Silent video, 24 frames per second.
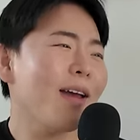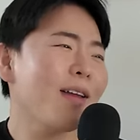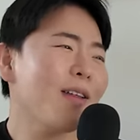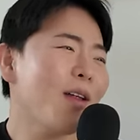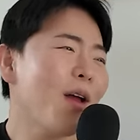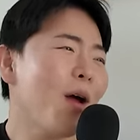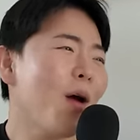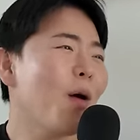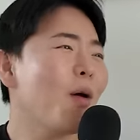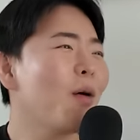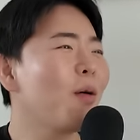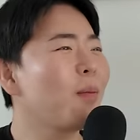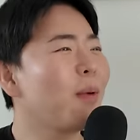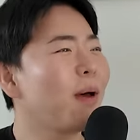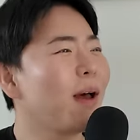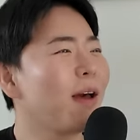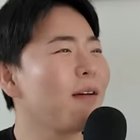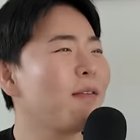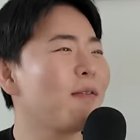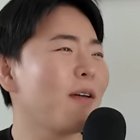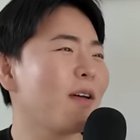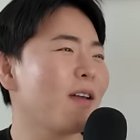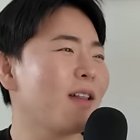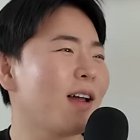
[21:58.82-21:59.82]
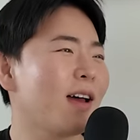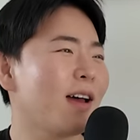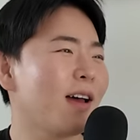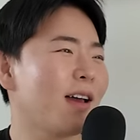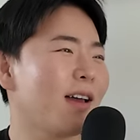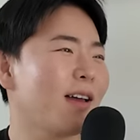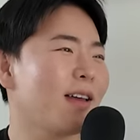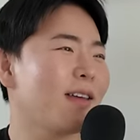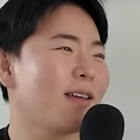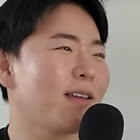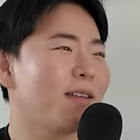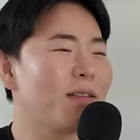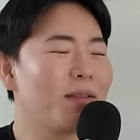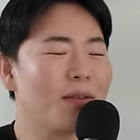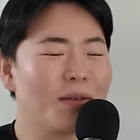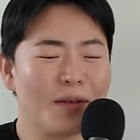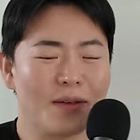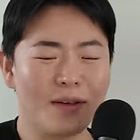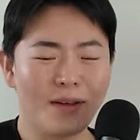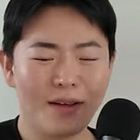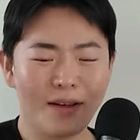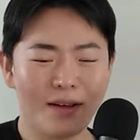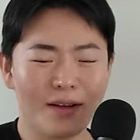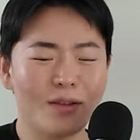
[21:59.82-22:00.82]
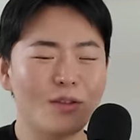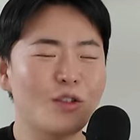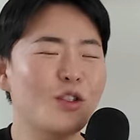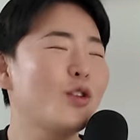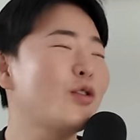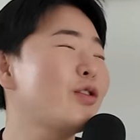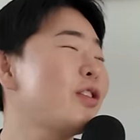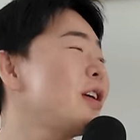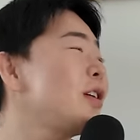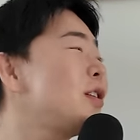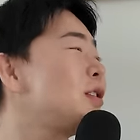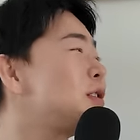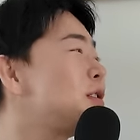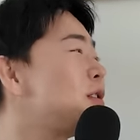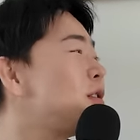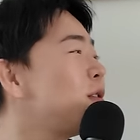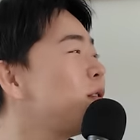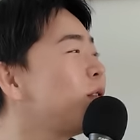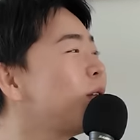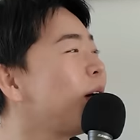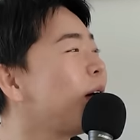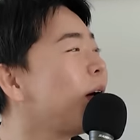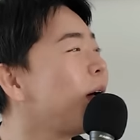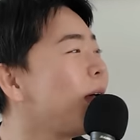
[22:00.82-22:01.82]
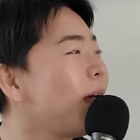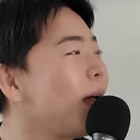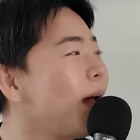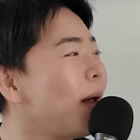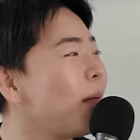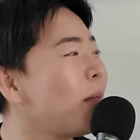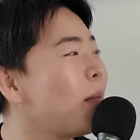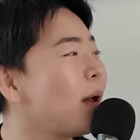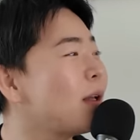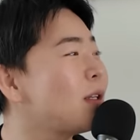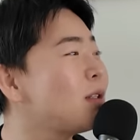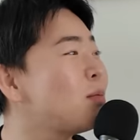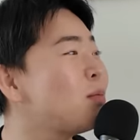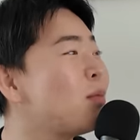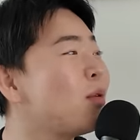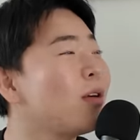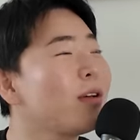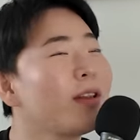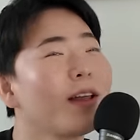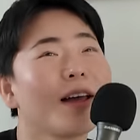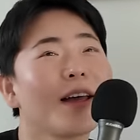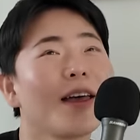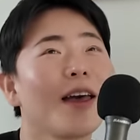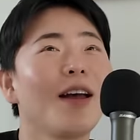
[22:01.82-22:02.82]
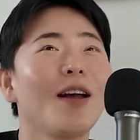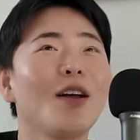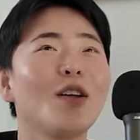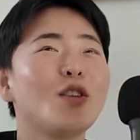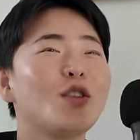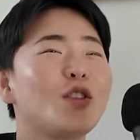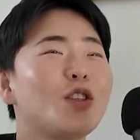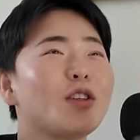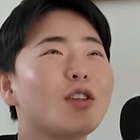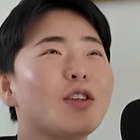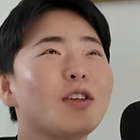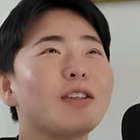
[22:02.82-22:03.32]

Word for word: I know, but I feel like Cho Chen could do a, a much more like she